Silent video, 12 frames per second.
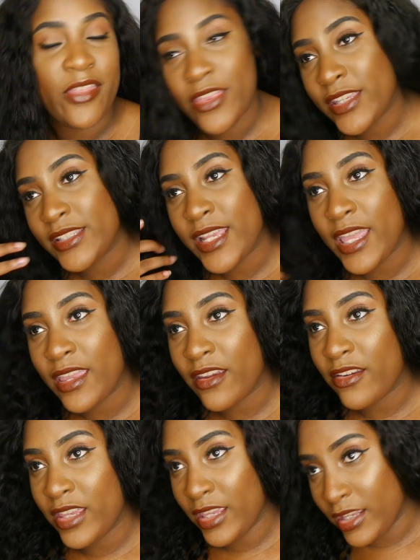this
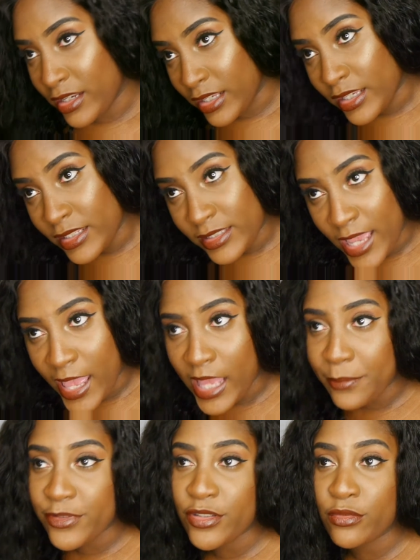hair. It is
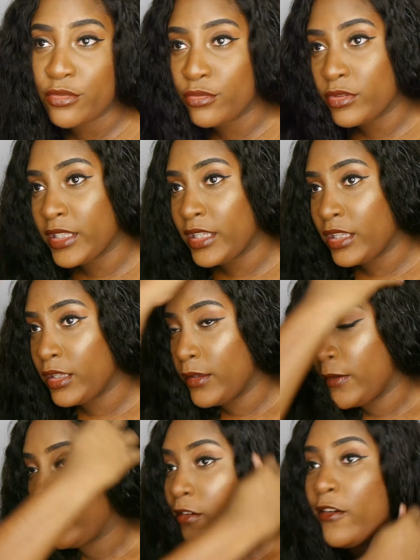absolutely
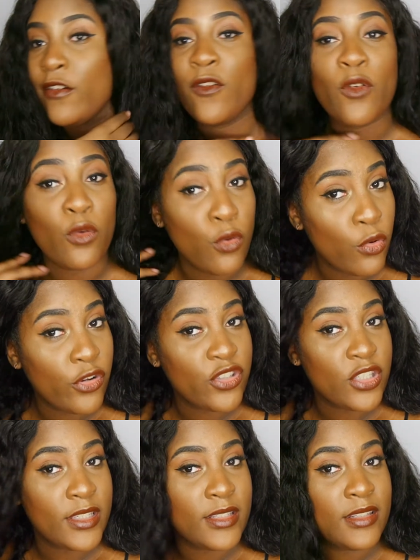
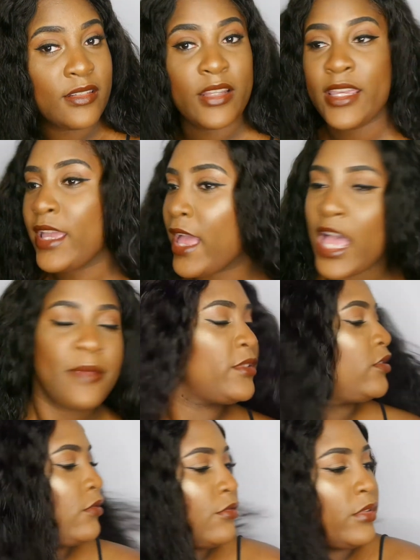gorgeous, like
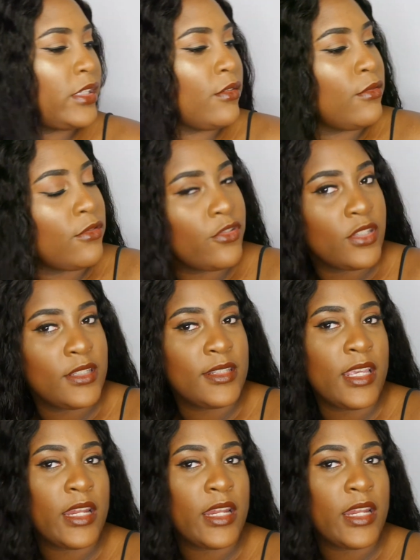absolutely gorgeous.